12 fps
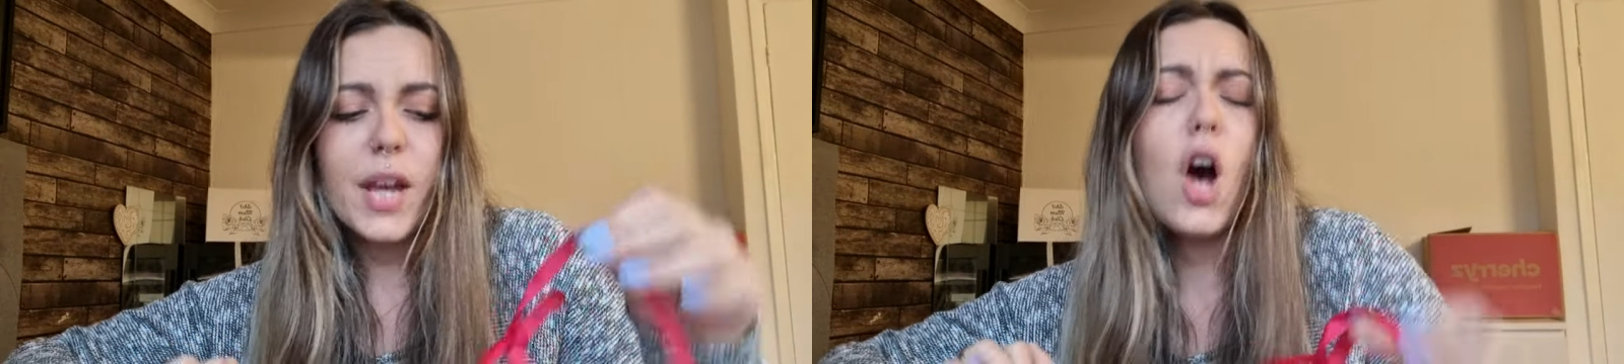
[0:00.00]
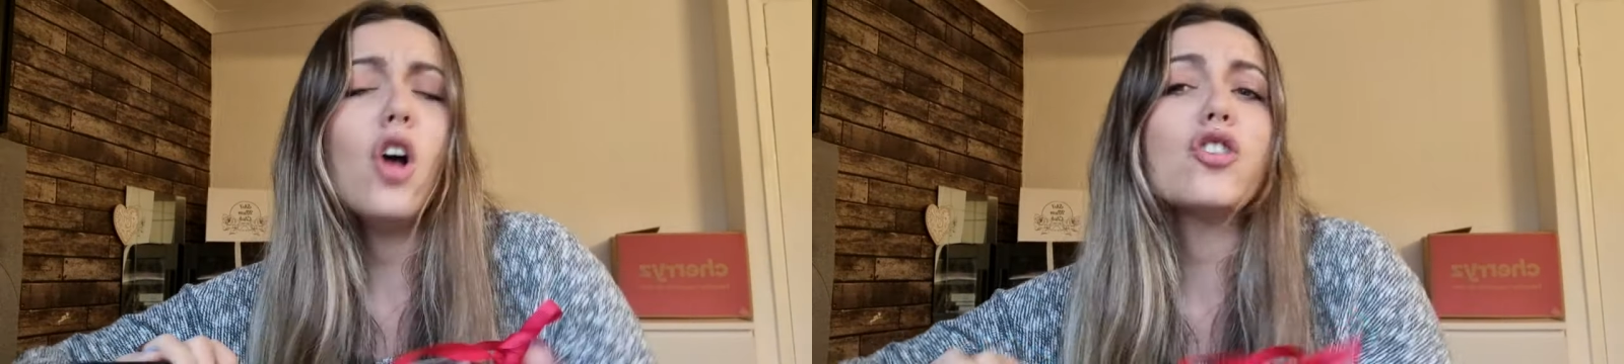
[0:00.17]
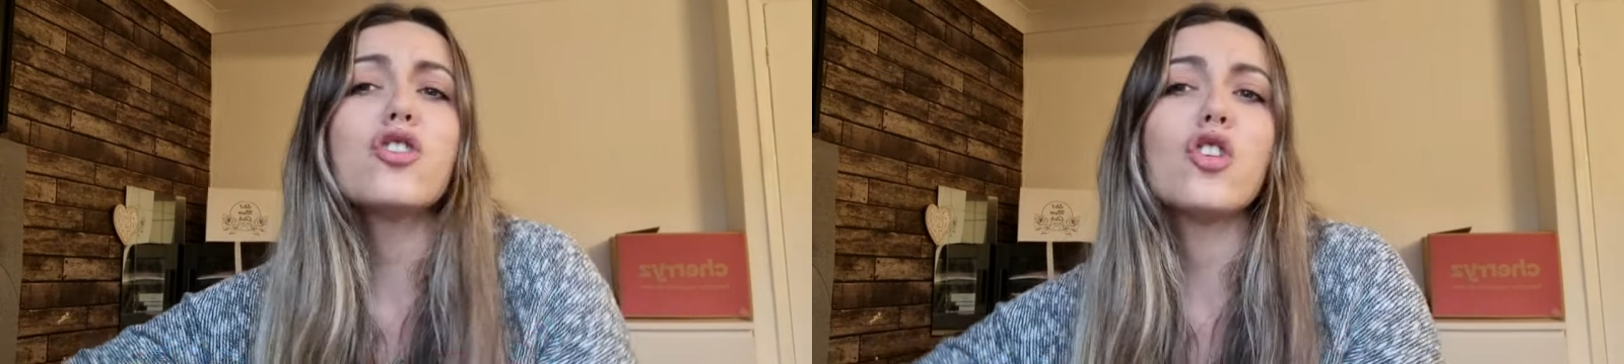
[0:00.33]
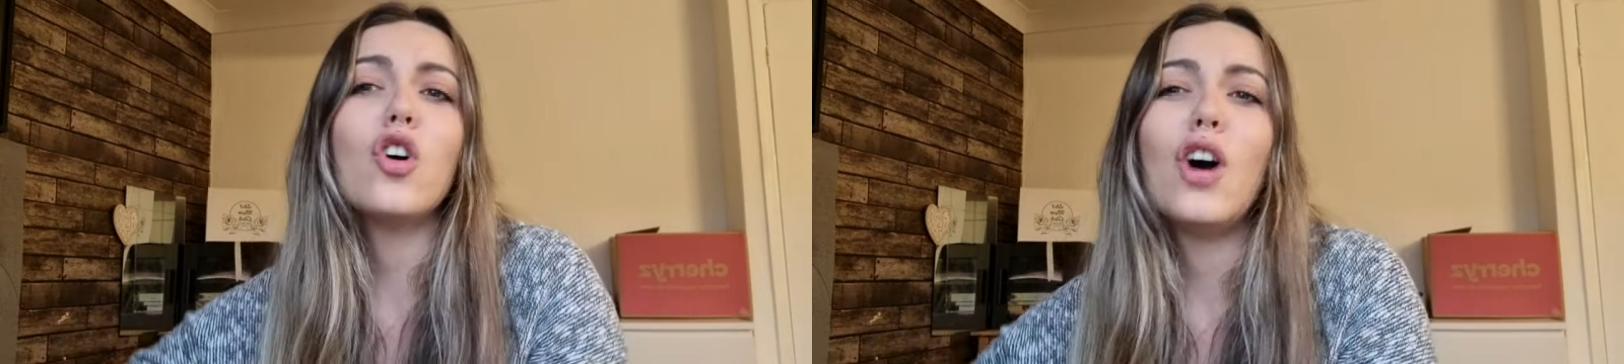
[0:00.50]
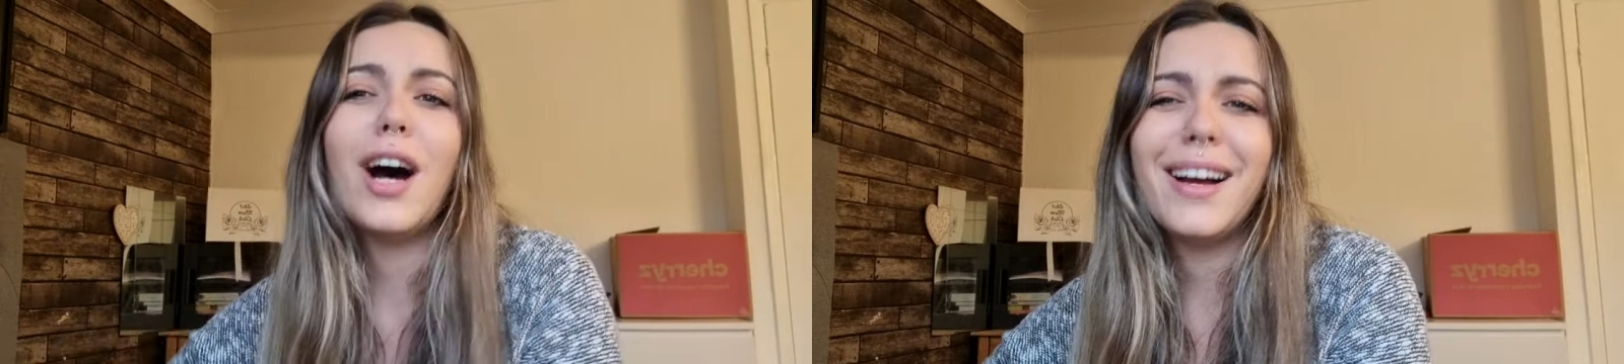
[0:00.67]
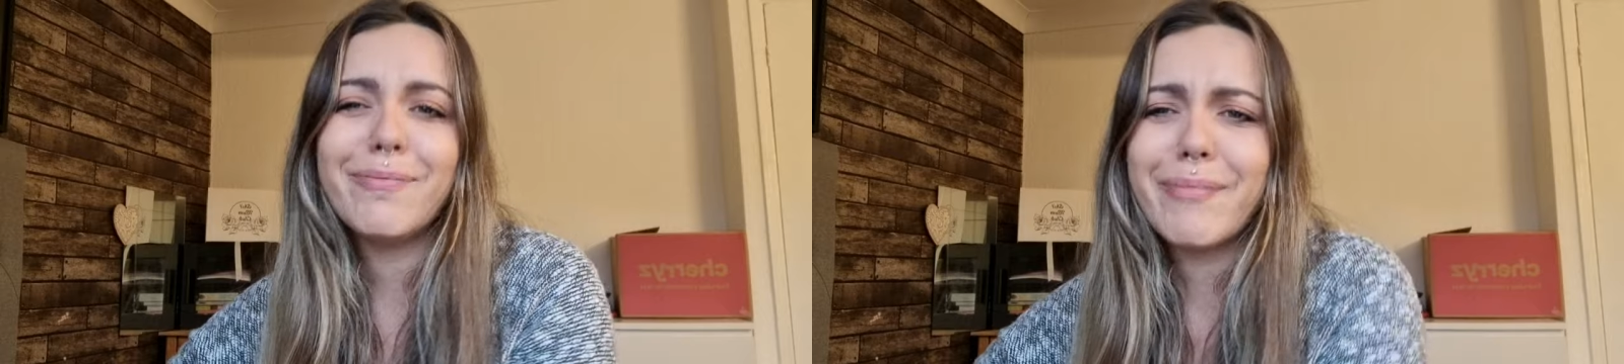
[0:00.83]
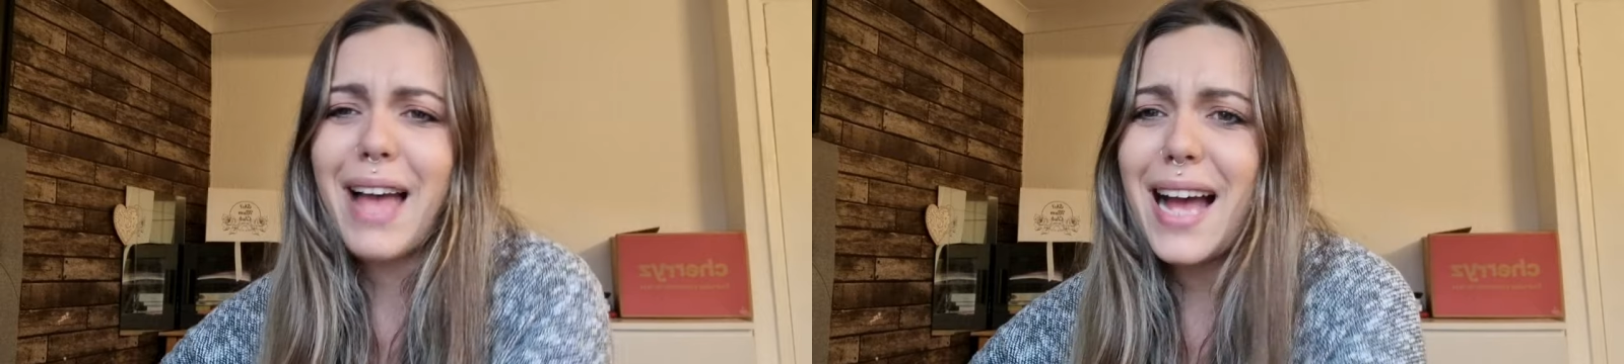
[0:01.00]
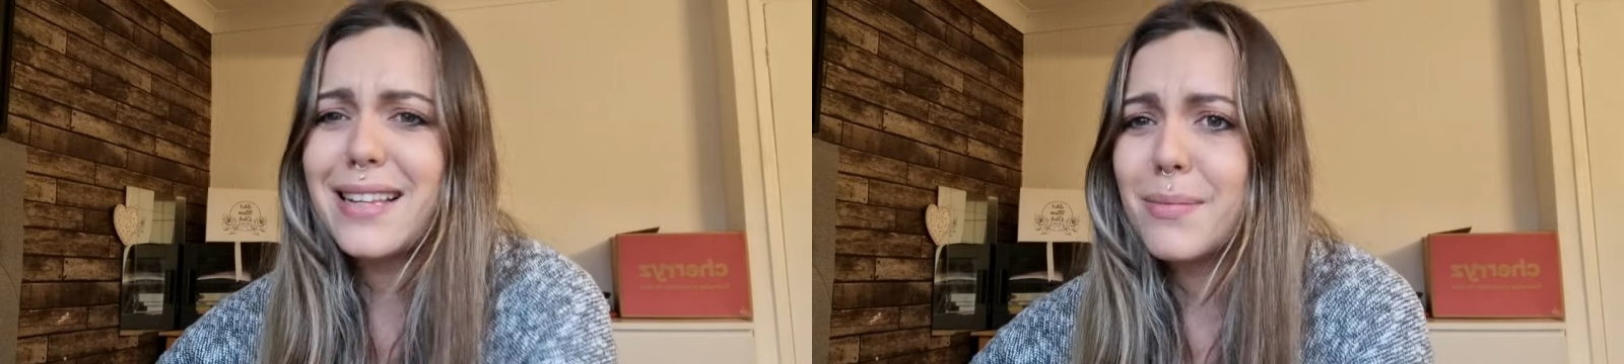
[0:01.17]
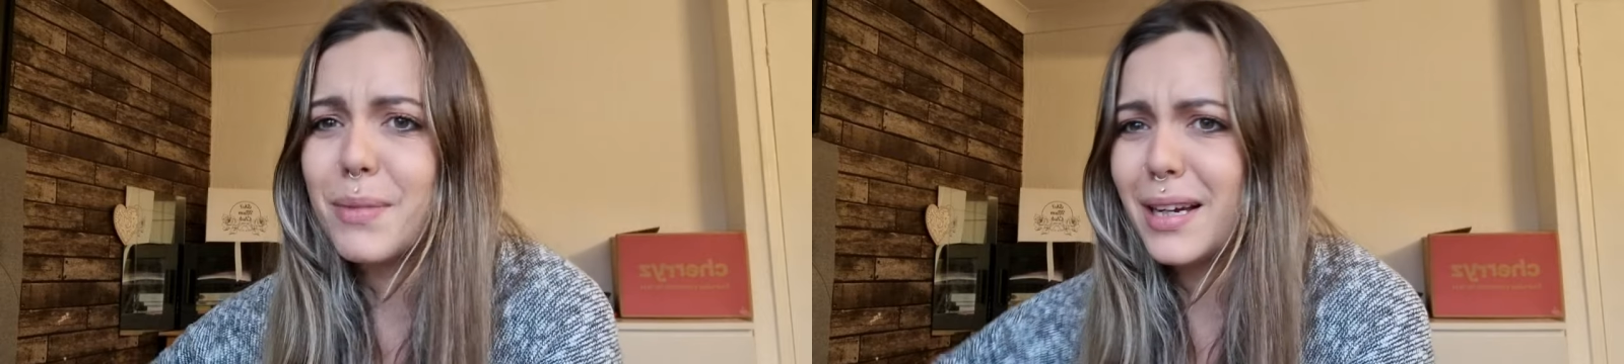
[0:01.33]
Also,
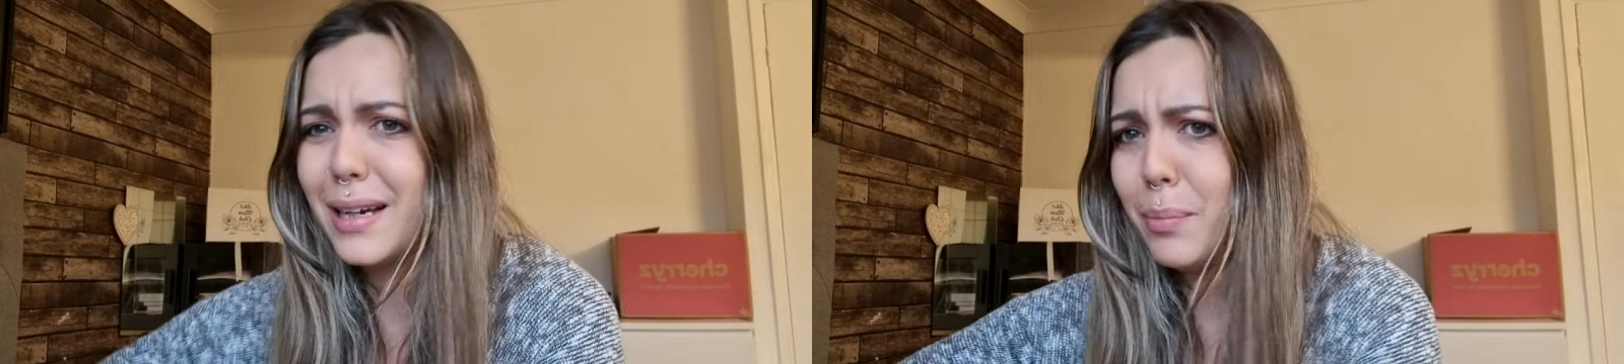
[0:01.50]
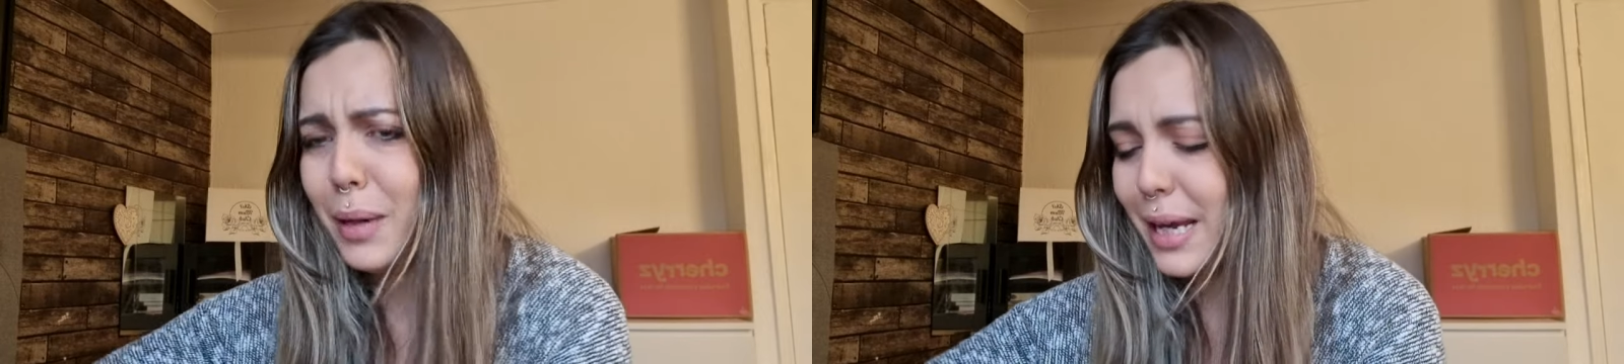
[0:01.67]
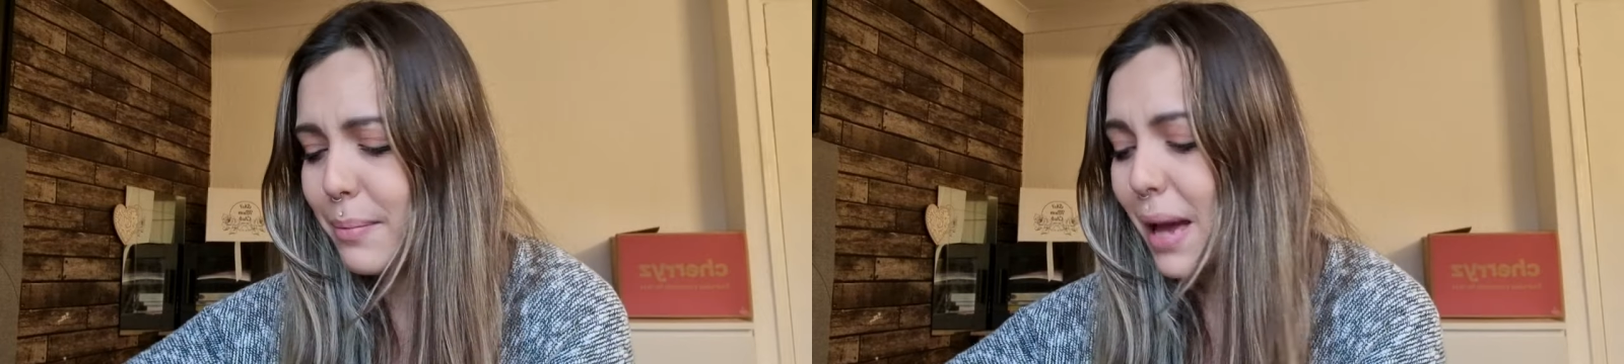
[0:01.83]
Adam can complain,